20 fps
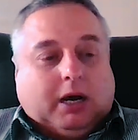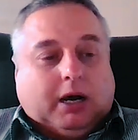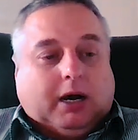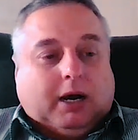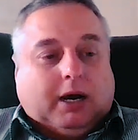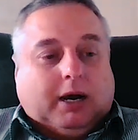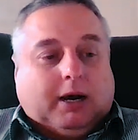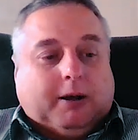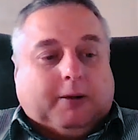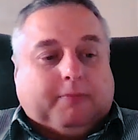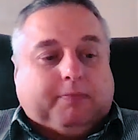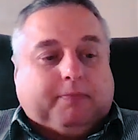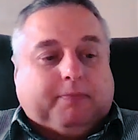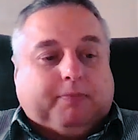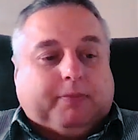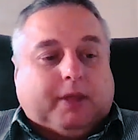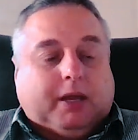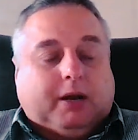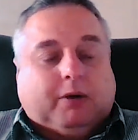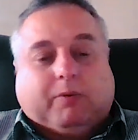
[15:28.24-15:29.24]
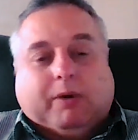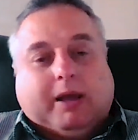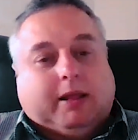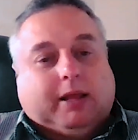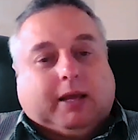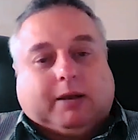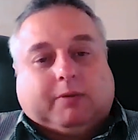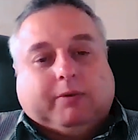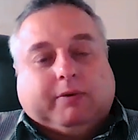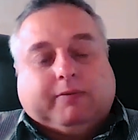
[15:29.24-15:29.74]
in a way
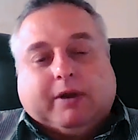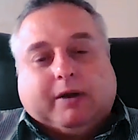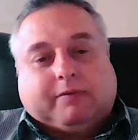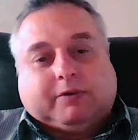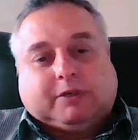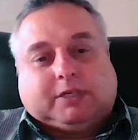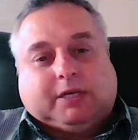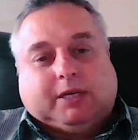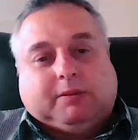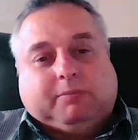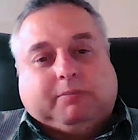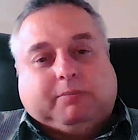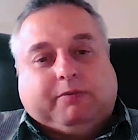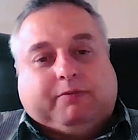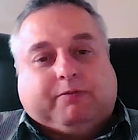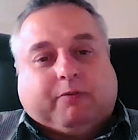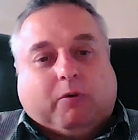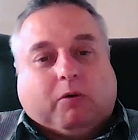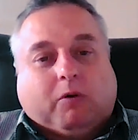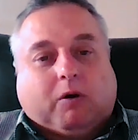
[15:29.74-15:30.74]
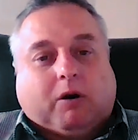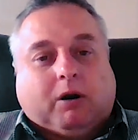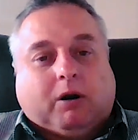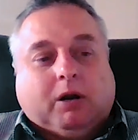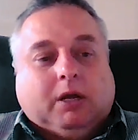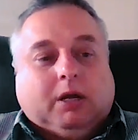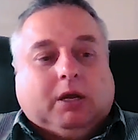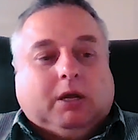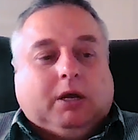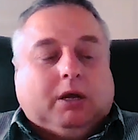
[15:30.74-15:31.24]
like we've never seen
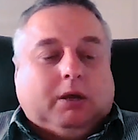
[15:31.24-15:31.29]
before,